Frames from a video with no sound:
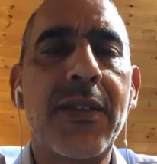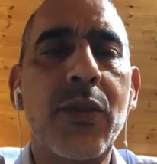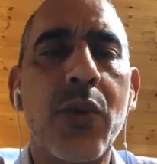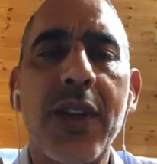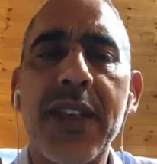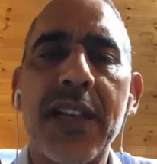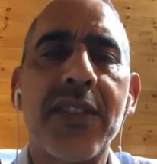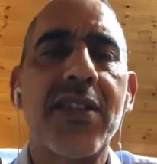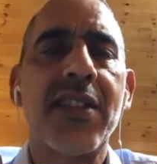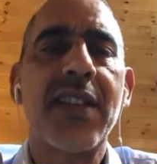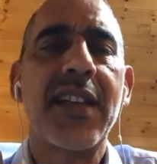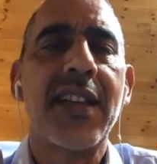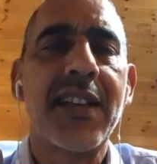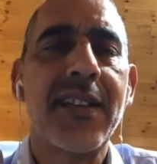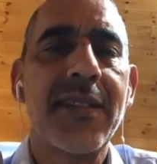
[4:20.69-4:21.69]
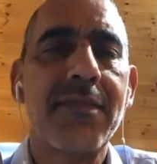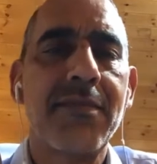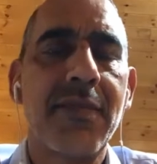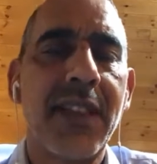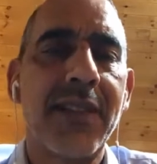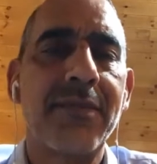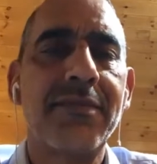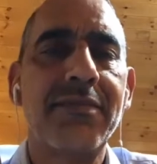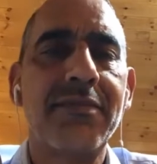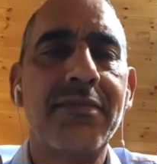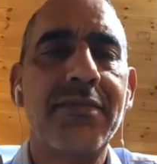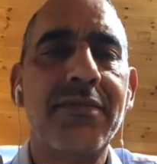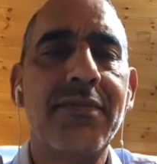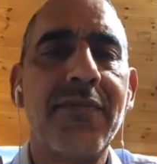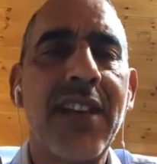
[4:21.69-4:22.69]
we're not seeing
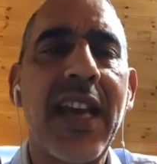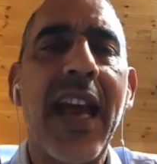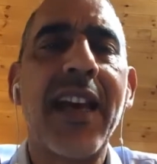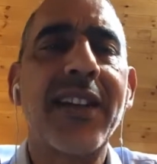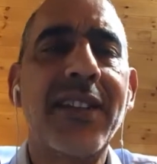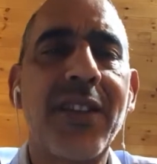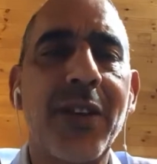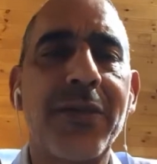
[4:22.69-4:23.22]
the end